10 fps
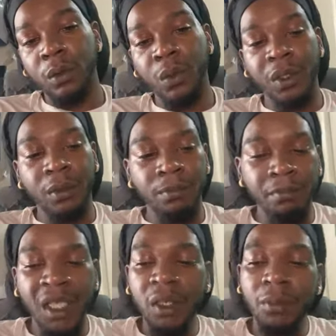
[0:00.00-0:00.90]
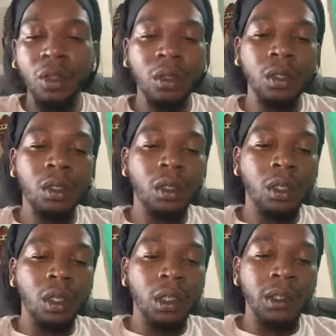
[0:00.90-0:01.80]
with minimal
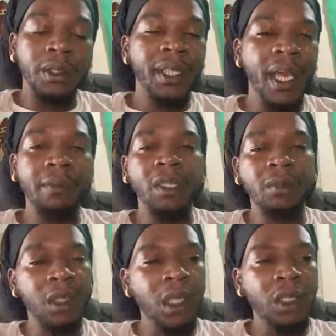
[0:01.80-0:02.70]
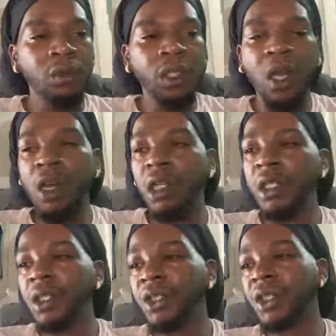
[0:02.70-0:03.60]
damage because we all
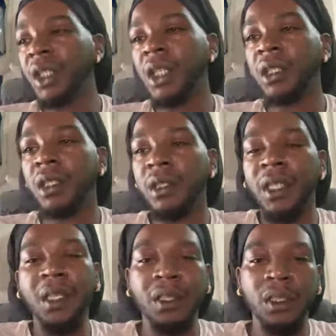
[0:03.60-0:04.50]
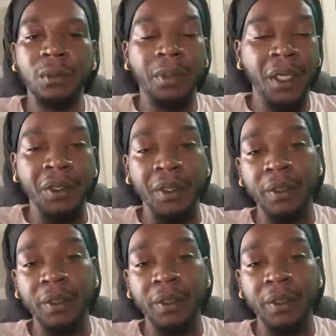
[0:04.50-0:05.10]
understand that death is a pain.